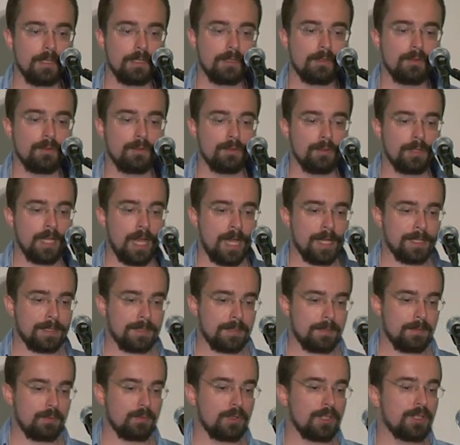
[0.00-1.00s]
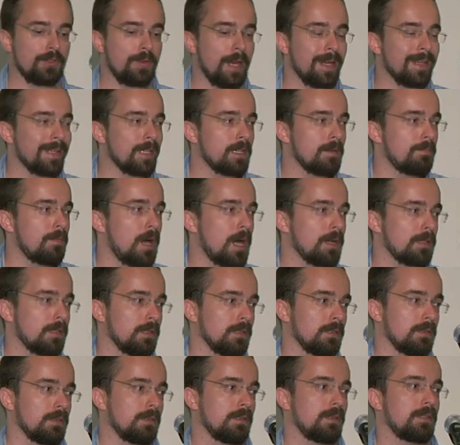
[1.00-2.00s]
To do that, we're training a
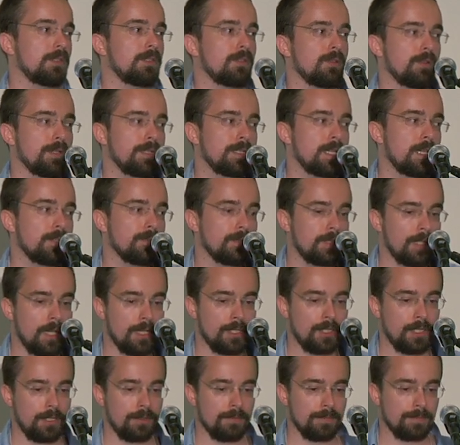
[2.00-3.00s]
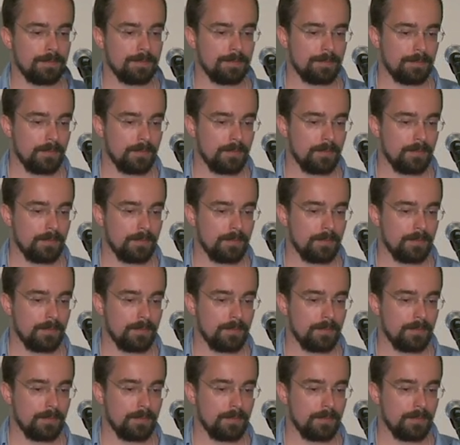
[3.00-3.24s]
model during the annotation.